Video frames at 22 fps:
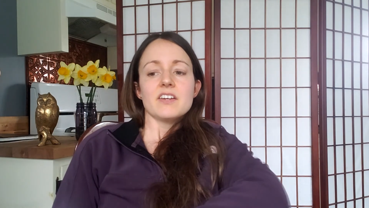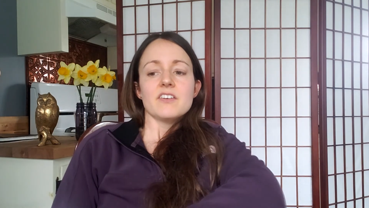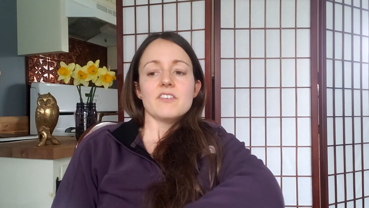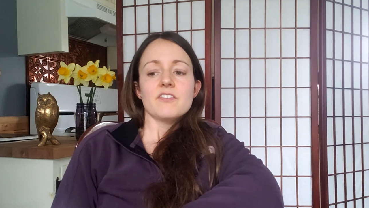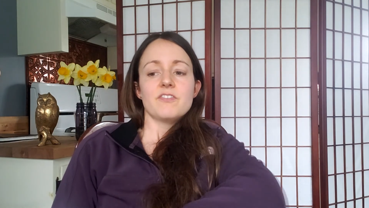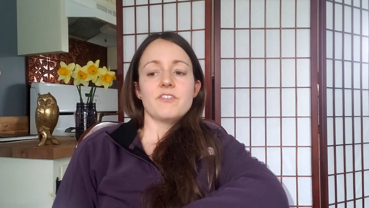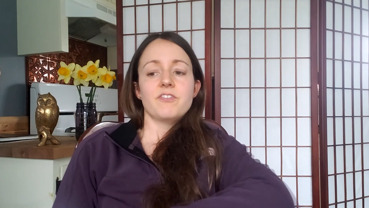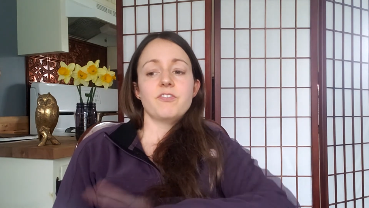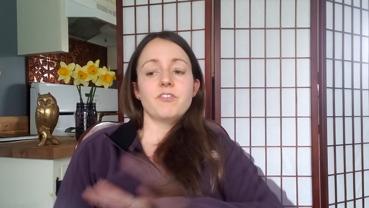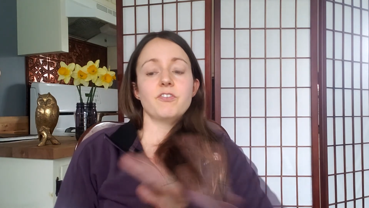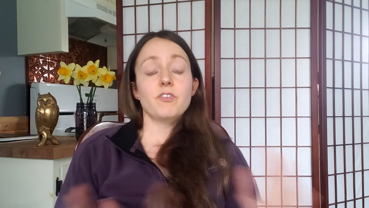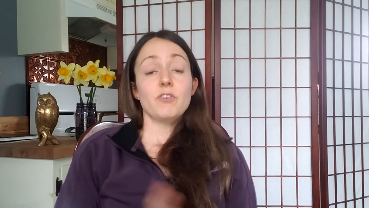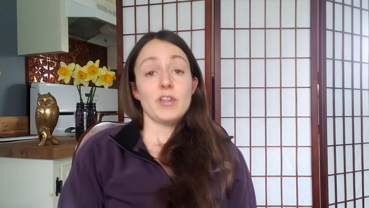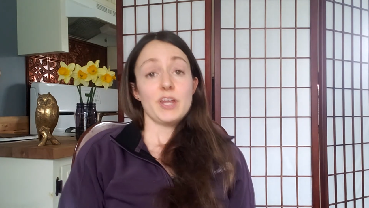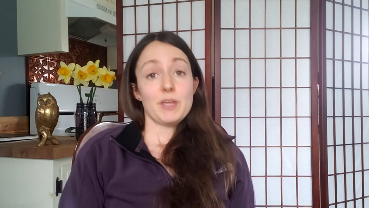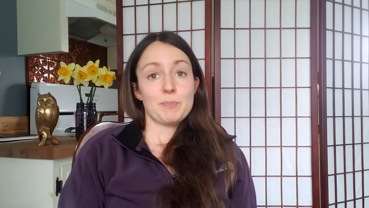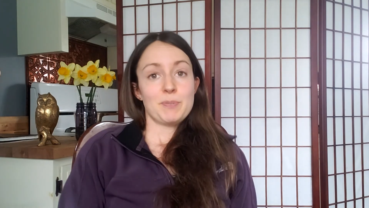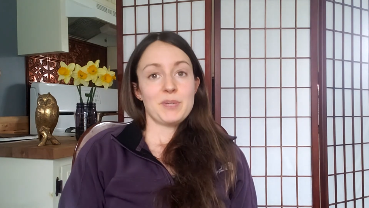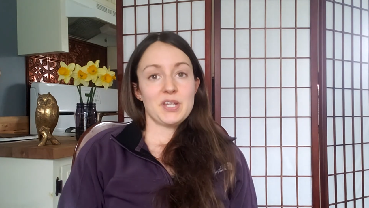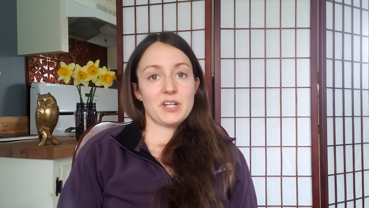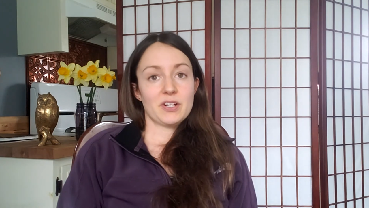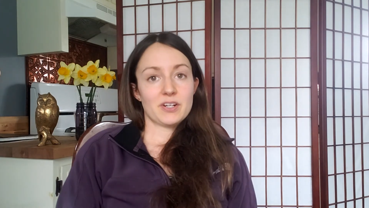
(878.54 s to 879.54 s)

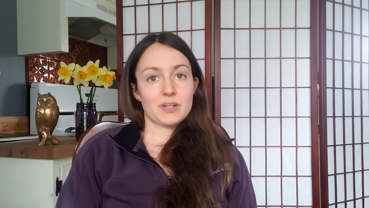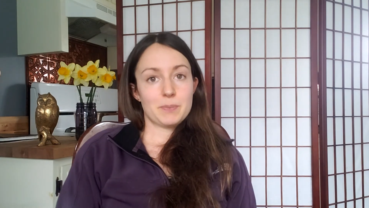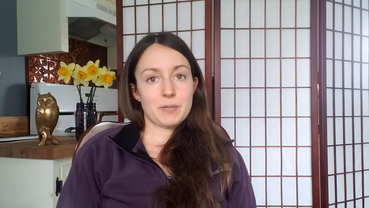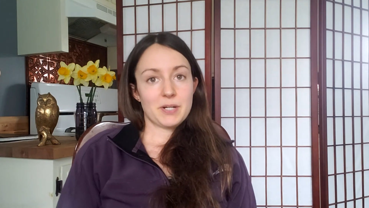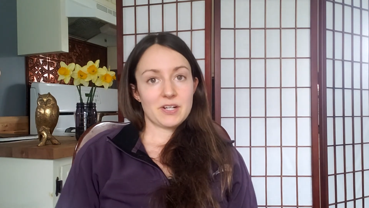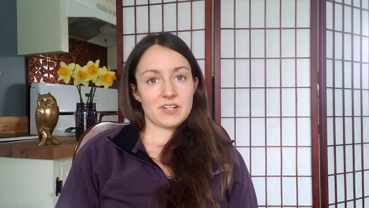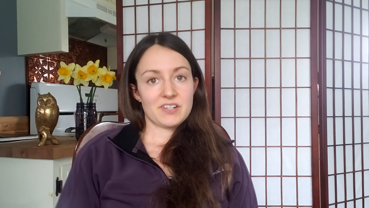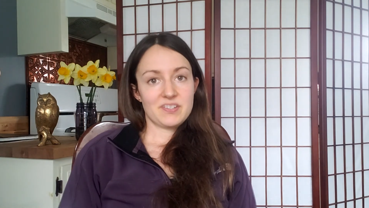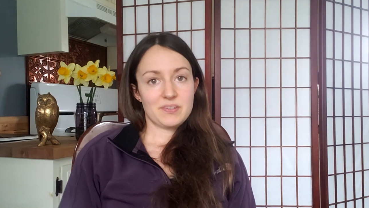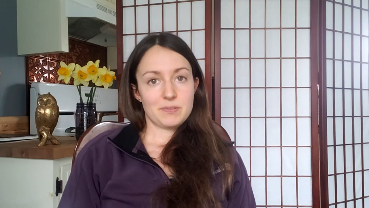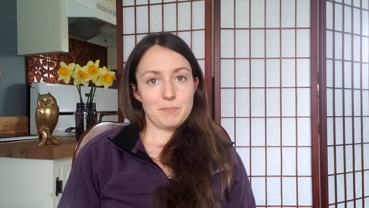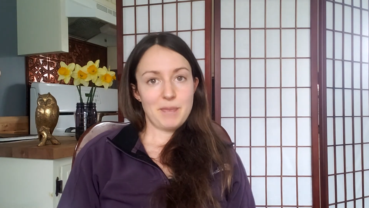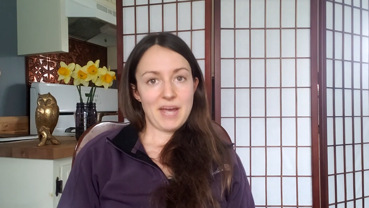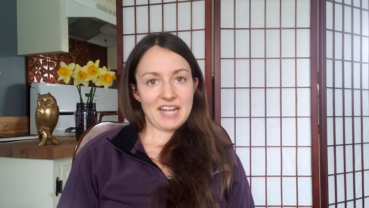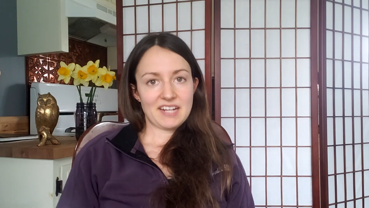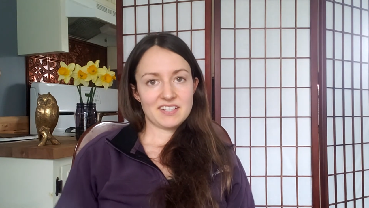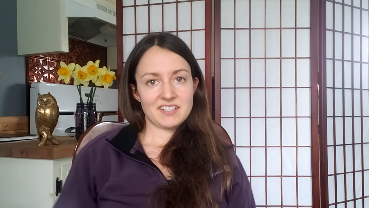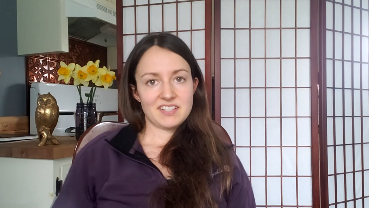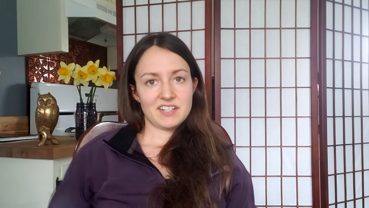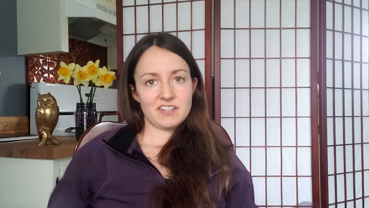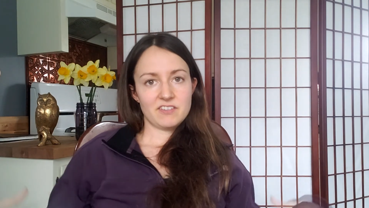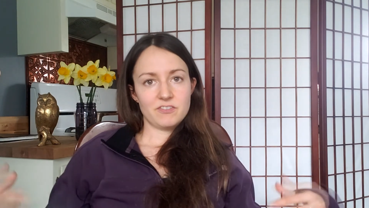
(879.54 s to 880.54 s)
flip your
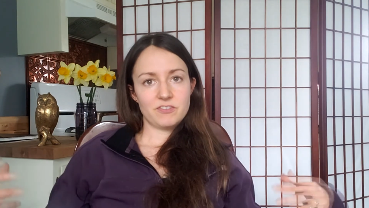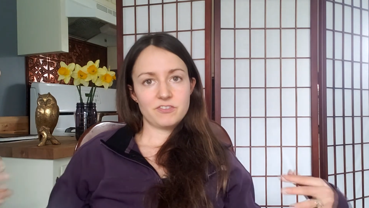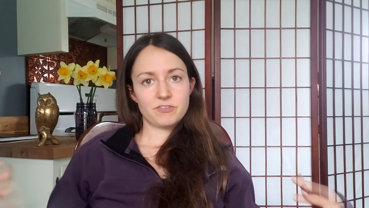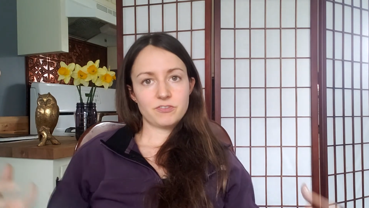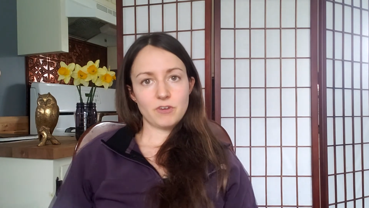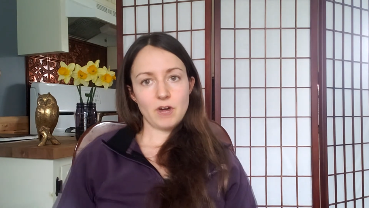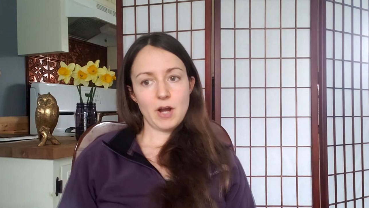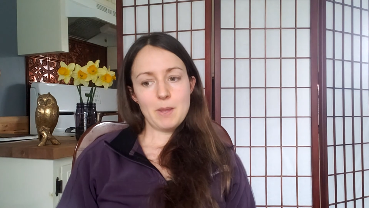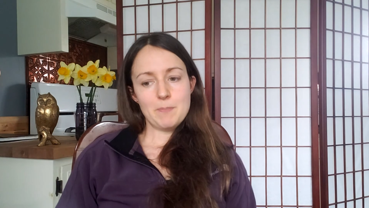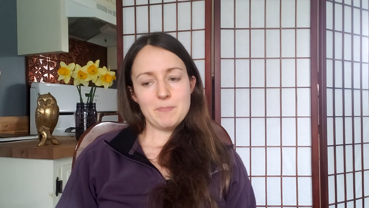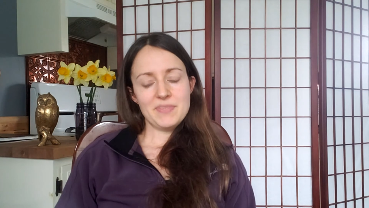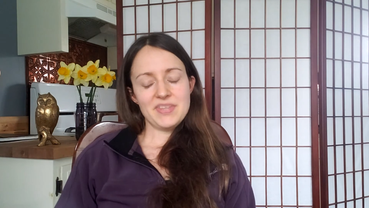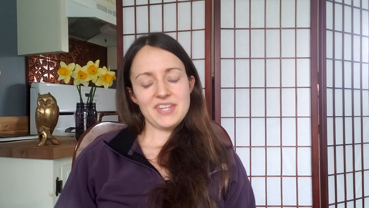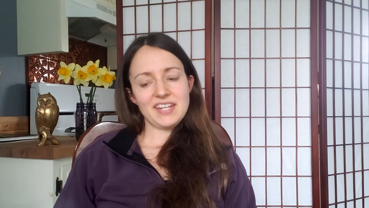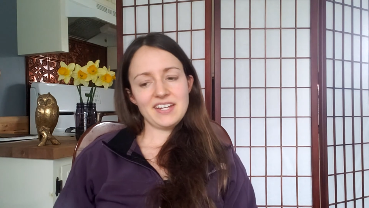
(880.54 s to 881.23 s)
perspective from